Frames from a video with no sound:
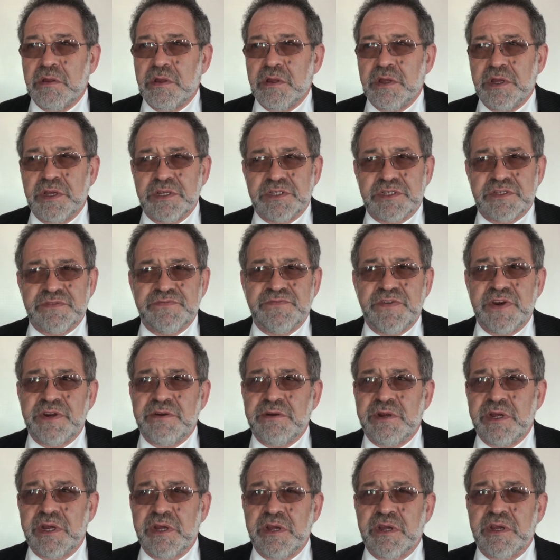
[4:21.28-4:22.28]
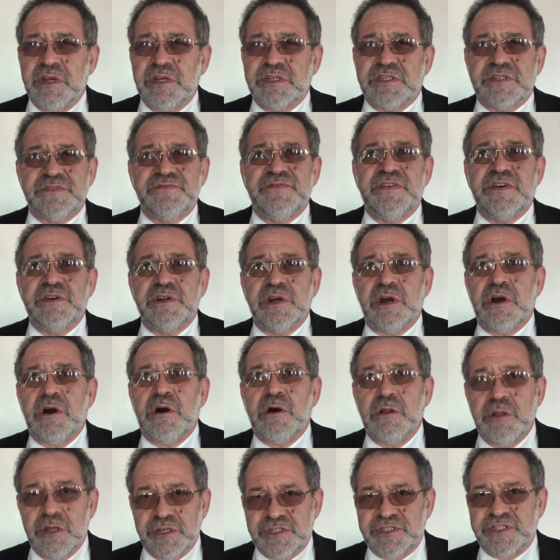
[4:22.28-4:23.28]
it's very
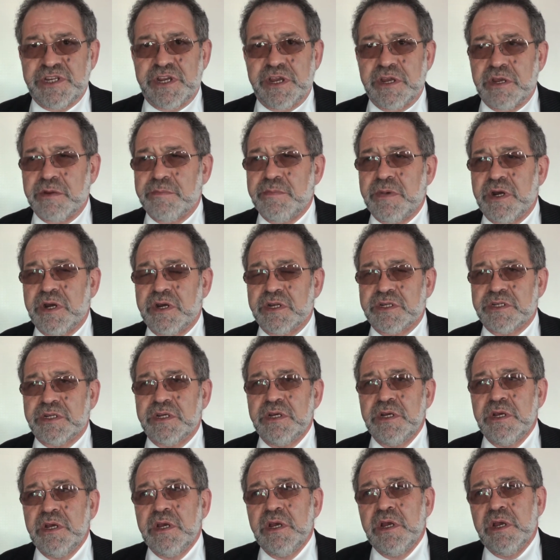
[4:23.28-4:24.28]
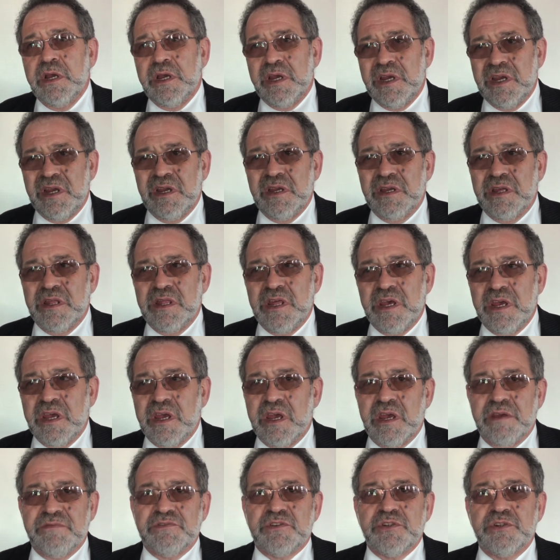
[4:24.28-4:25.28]
holy thing, but they
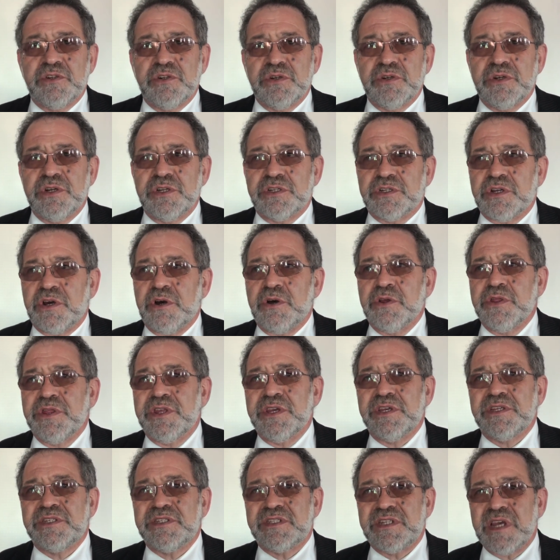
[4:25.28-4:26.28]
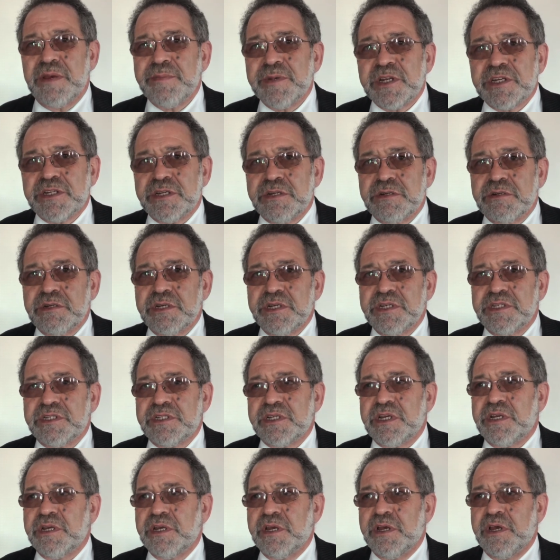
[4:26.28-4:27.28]
have to do it on the cemeteries,
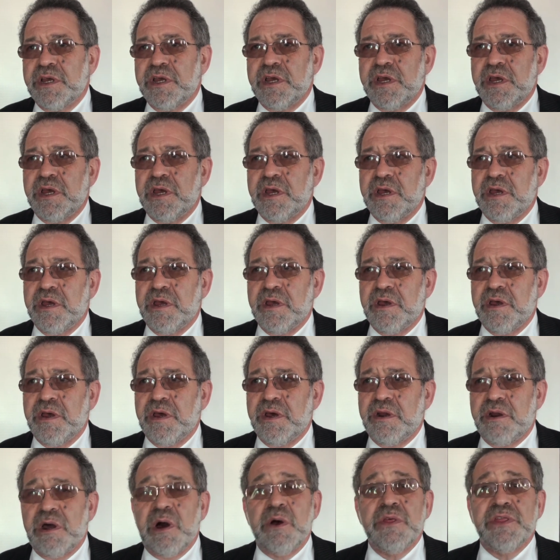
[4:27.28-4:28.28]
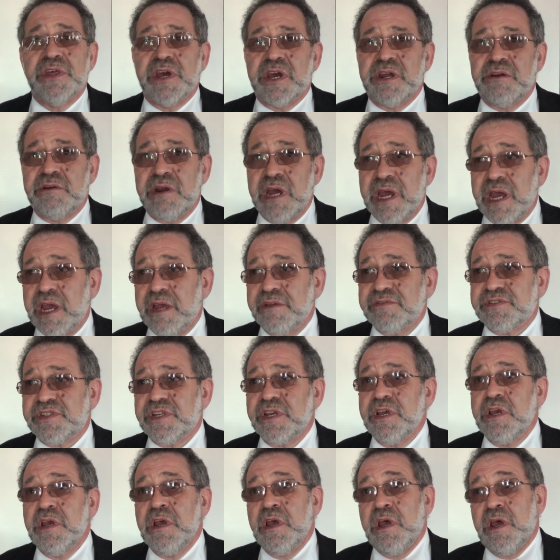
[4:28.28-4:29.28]
around the graves,
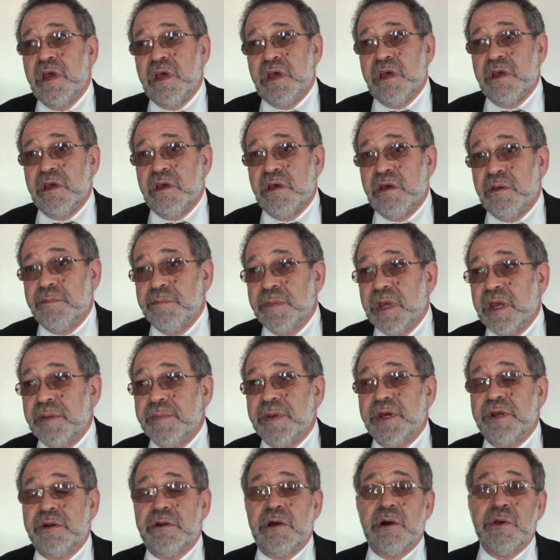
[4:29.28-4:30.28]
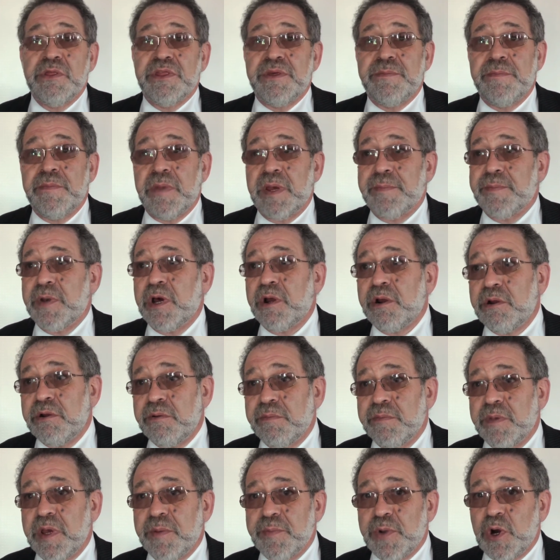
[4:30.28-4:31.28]
maybe around the
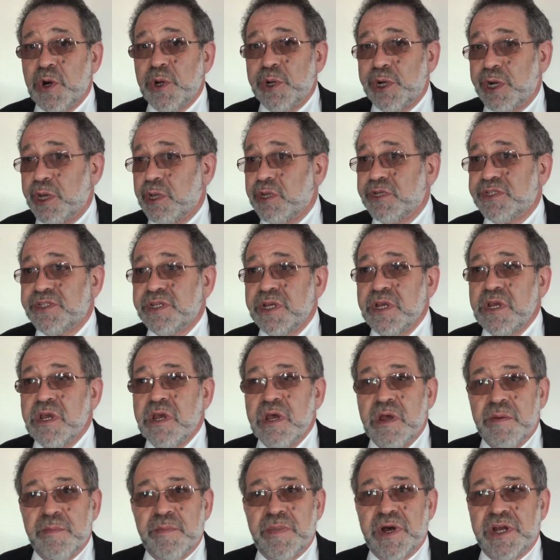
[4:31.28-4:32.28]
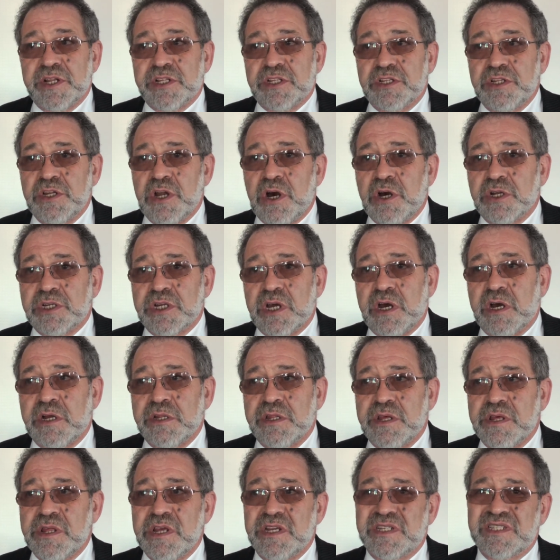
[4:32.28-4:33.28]
memorials, but not
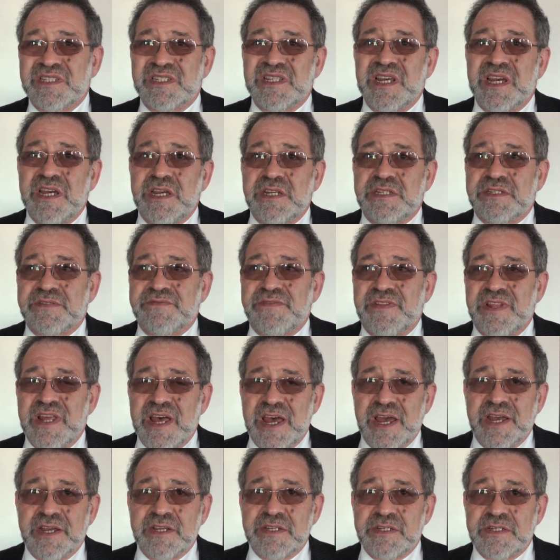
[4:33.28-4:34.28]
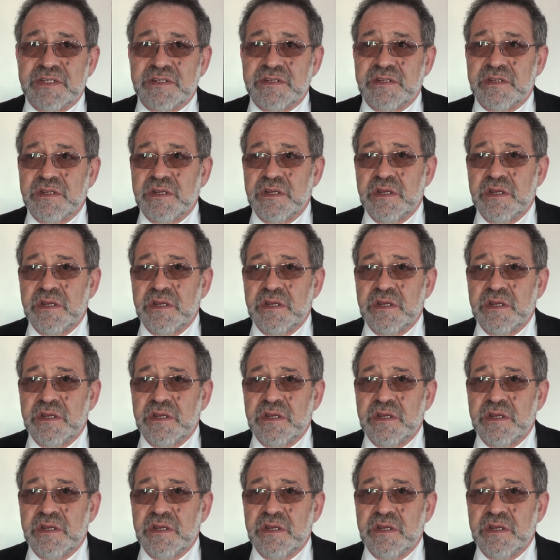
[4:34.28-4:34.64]
under the state's flags,